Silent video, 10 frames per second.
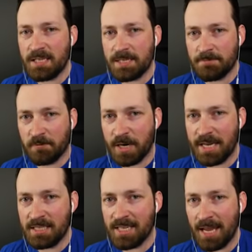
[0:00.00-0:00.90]
is a
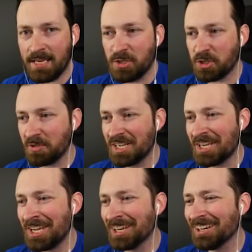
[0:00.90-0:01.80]
friggin' danger in
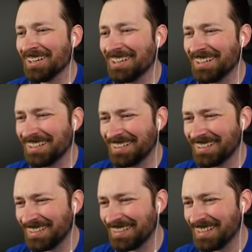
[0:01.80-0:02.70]
here.
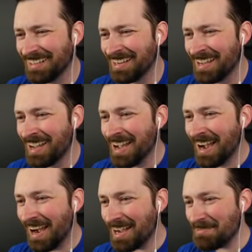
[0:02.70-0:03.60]

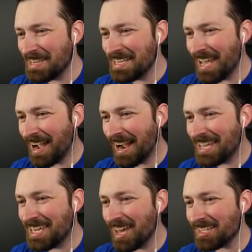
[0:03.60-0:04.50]
I mean, yeah, I
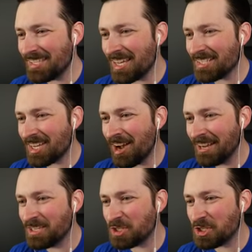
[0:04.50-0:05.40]
guess that's
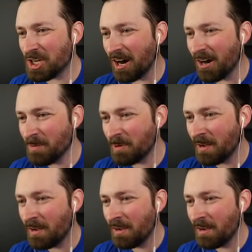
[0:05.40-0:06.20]
kinda sharp.